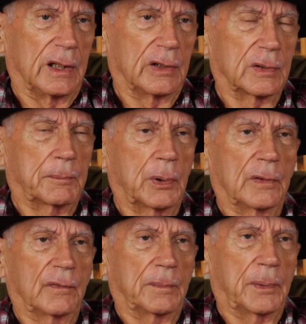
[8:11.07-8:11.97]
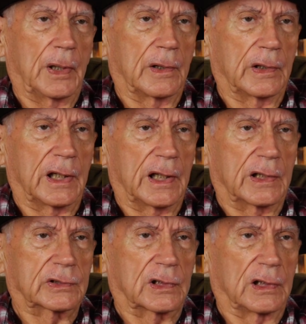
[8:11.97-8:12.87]
It was a perfect
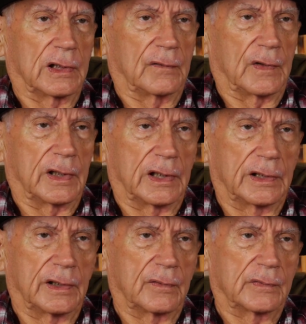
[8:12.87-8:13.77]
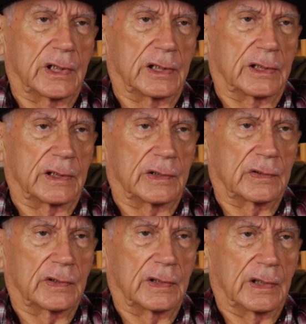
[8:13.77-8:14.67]
paradise to live in those
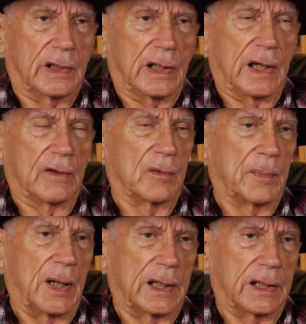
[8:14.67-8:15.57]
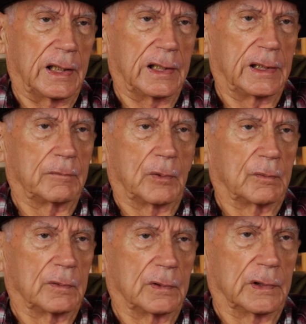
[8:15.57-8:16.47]
days. Everybody heated
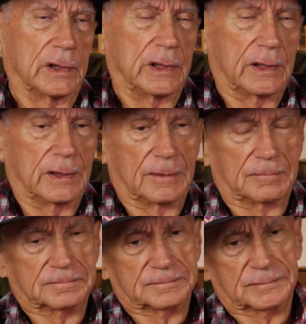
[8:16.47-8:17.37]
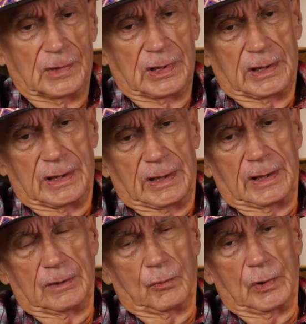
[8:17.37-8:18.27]
with wood
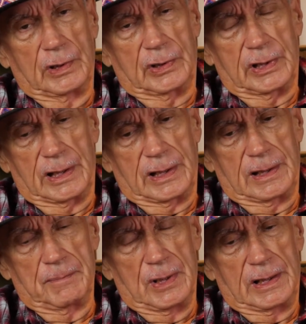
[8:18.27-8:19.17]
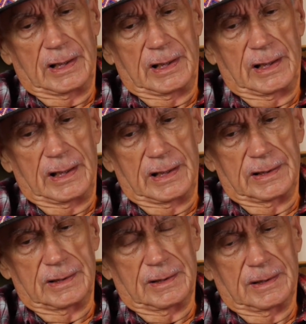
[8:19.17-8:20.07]
in the wintertime,
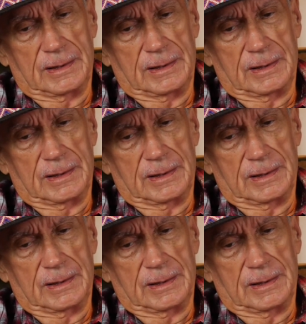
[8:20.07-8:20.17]
and